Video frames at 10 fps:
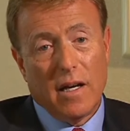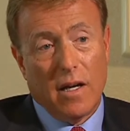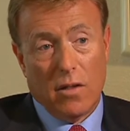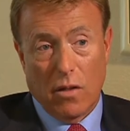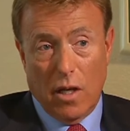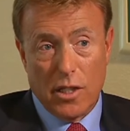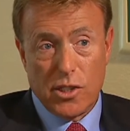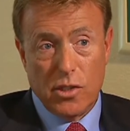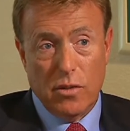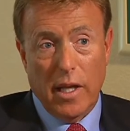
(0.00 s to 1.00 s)
a
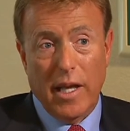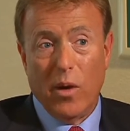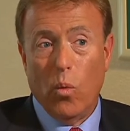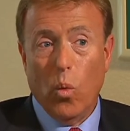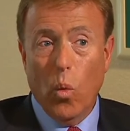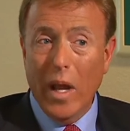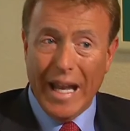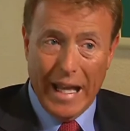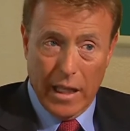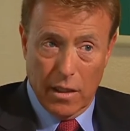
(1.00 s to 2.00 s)
lawsuit and
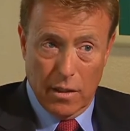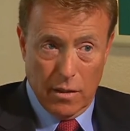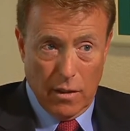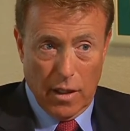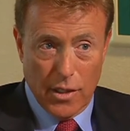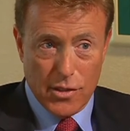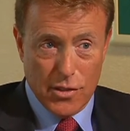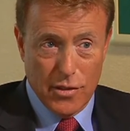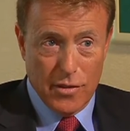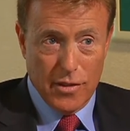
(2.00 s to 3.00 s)
winning a lawsuit